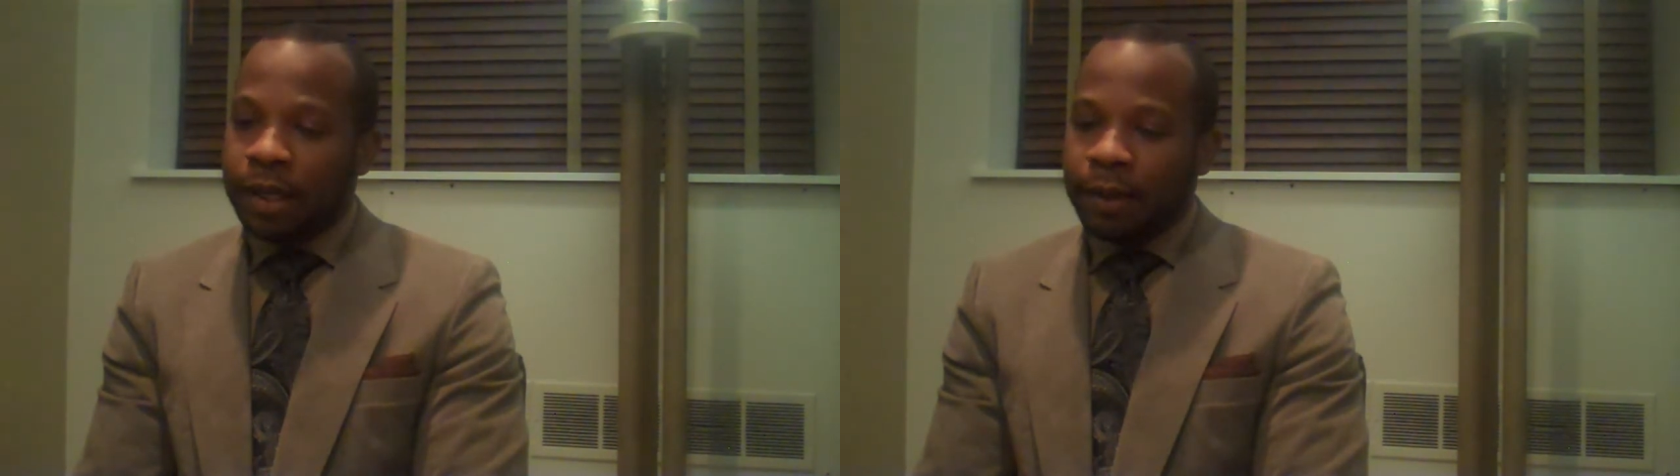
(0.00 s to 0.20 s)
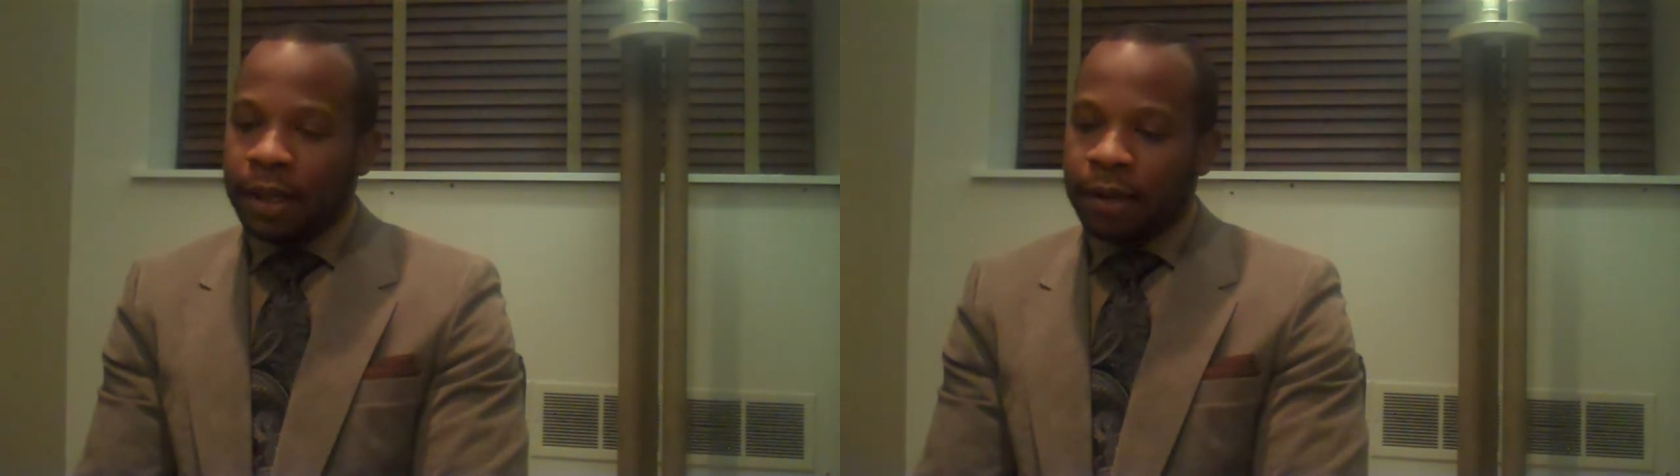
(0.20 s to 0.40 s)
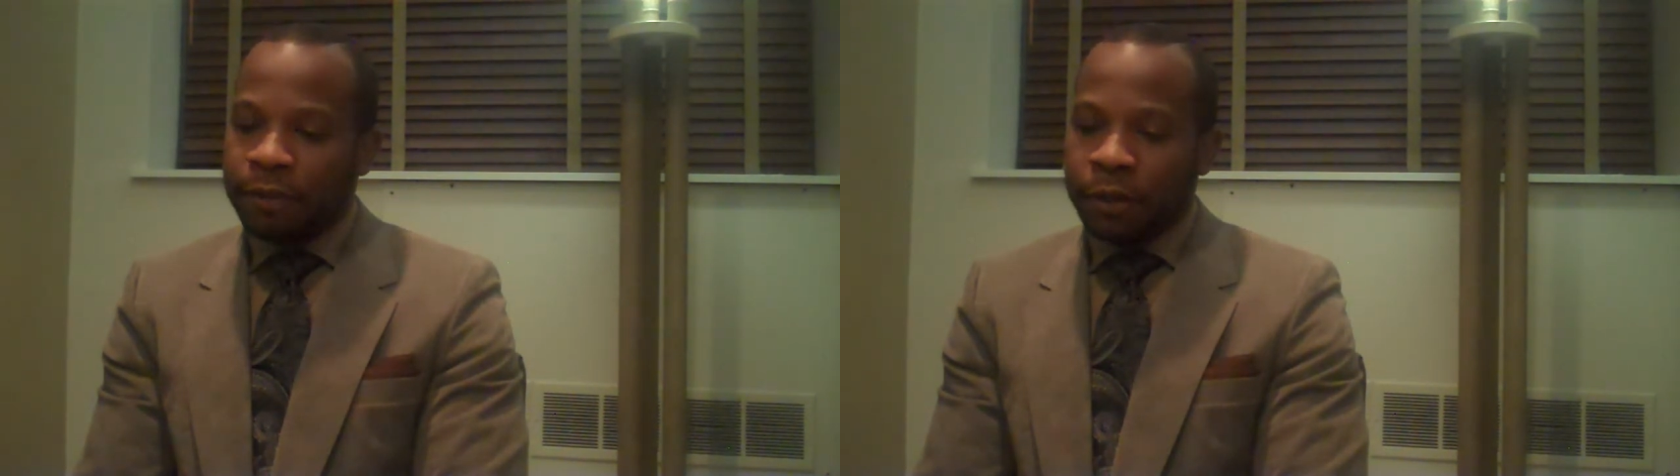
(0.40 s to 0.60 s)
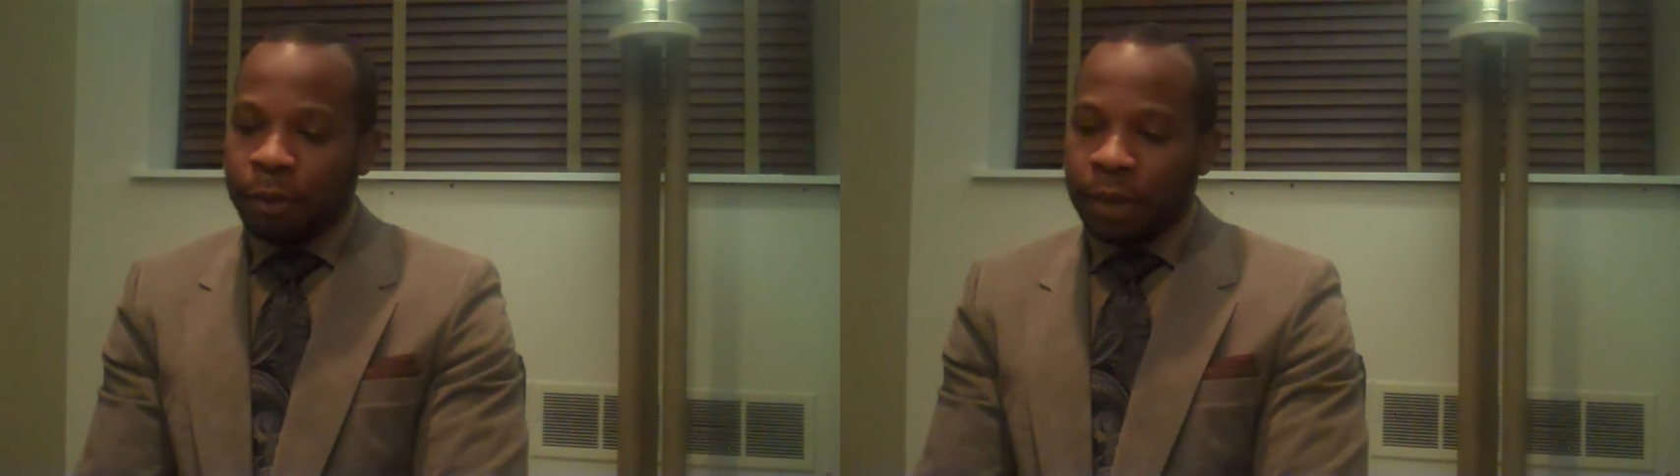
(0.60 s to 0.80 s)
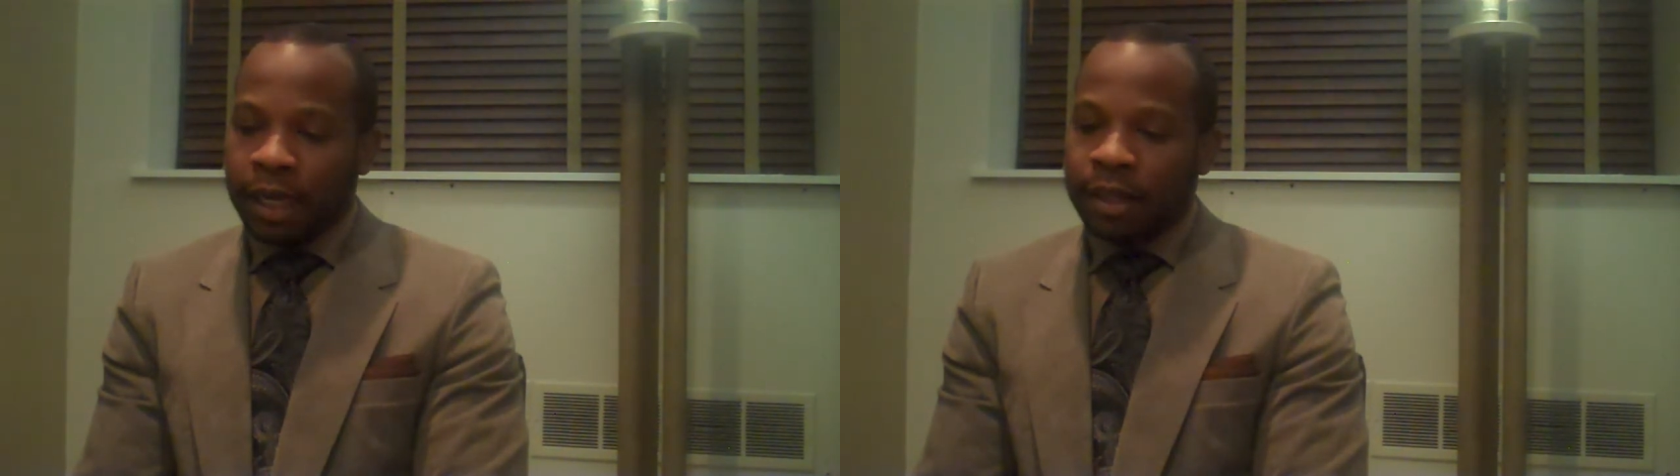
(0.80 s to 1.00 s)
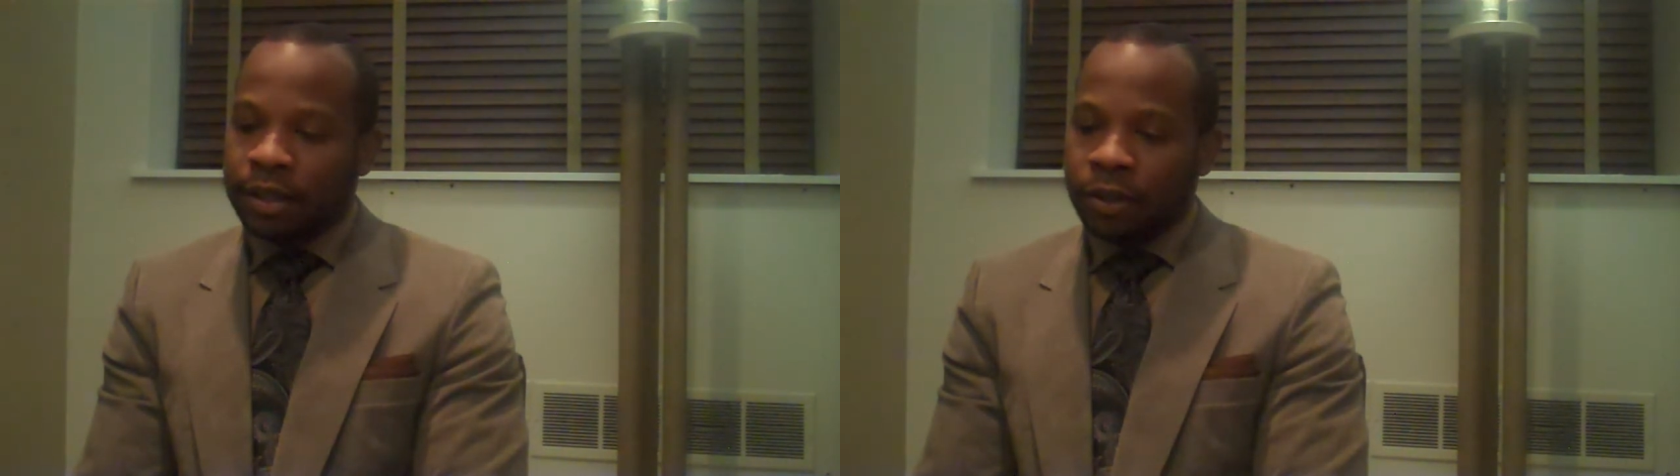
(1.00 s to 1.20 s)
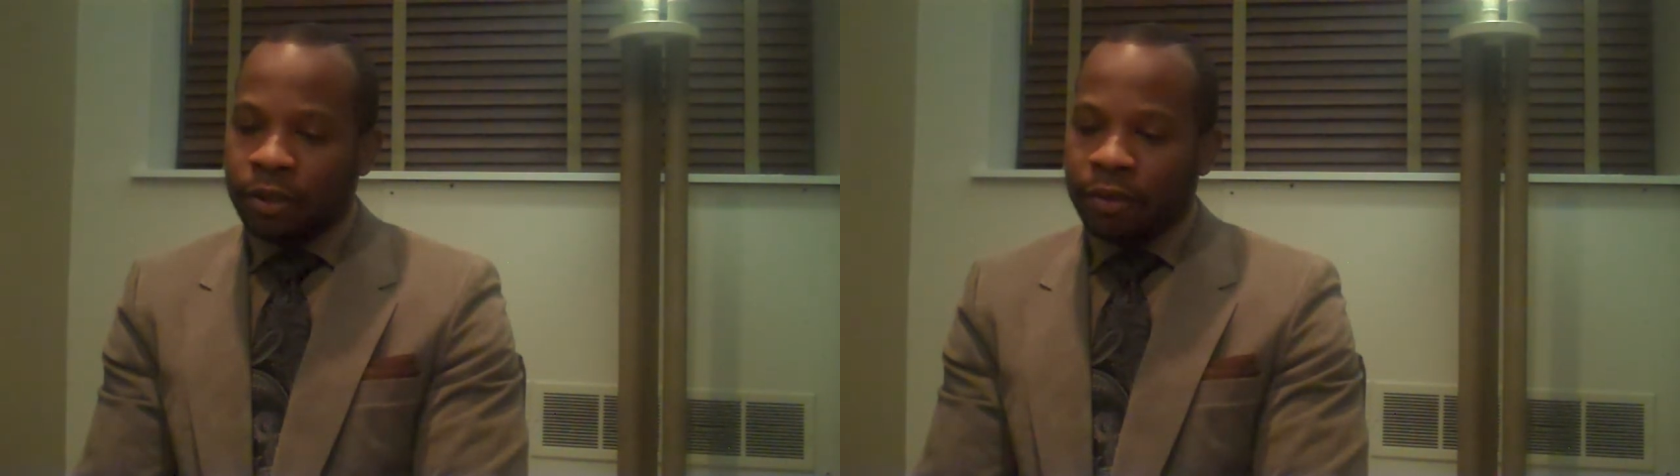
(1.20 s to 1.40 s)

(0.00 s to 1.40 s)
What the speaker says: But I feel blessed to